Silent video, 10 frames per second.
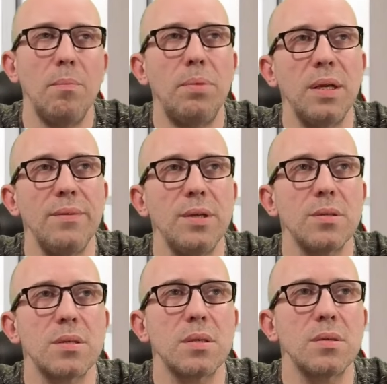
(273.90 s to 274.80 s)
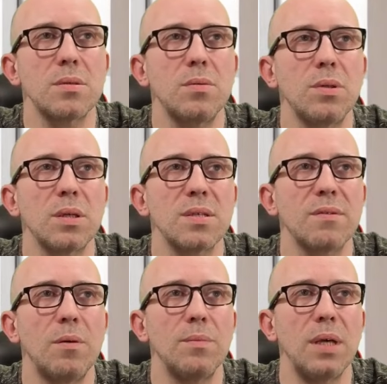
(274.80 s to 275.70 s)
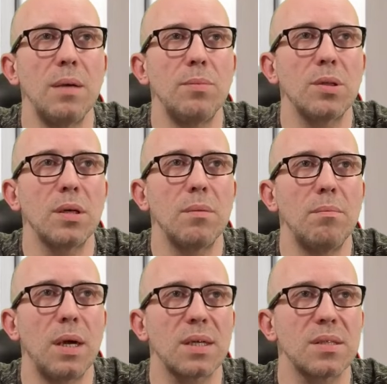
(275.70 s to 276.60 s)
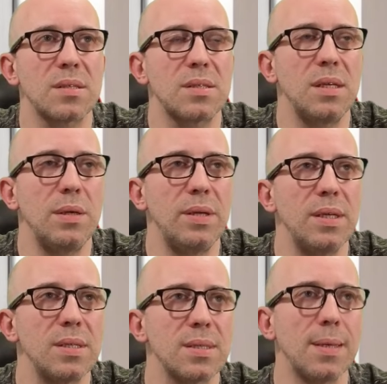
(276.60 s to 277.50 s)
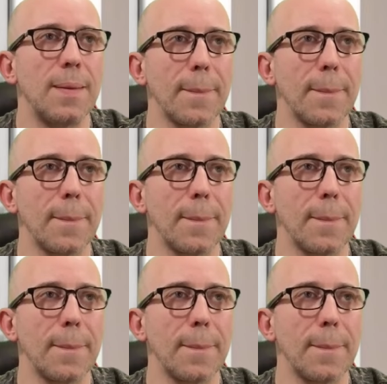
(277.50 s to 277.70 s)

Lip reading: previous scooters from Ninebot MAX series.